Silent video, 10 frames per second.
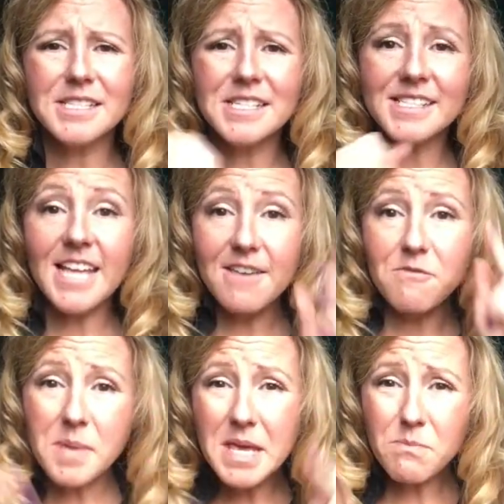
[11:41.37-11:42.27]
to
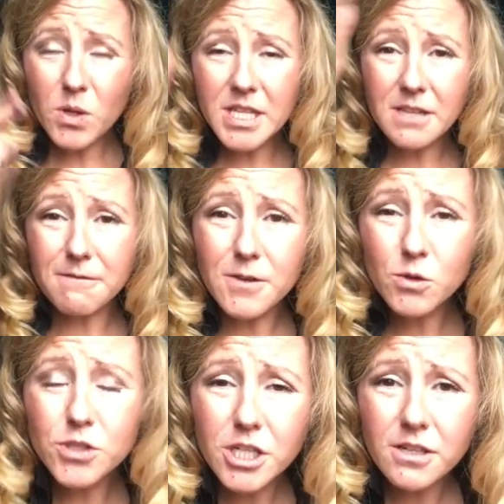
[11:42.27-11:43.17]
save people in the
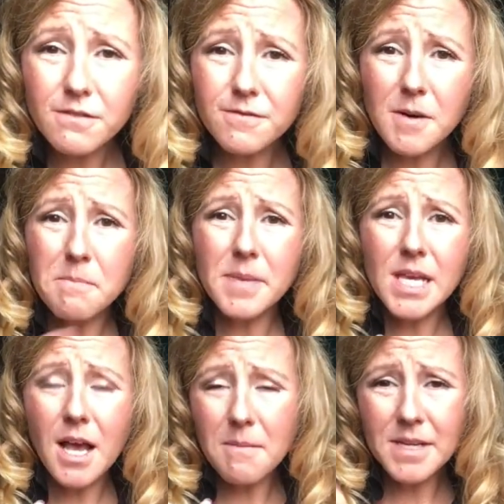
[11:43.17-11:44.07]
future from
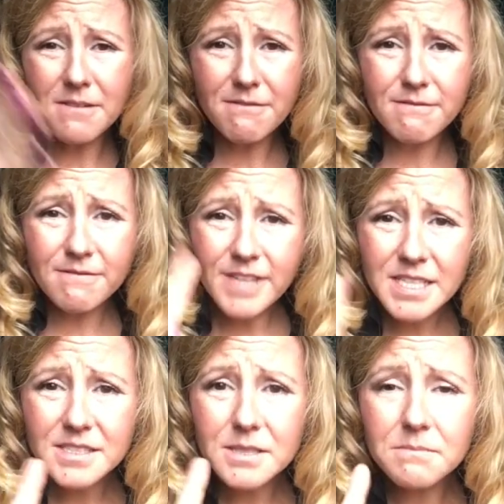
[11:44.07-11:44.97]
becoming
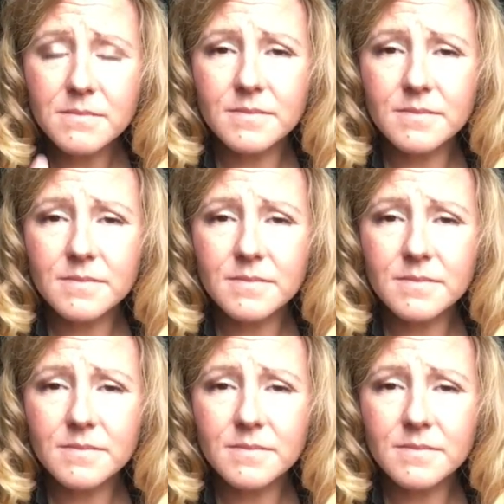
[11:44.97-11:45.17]
victim?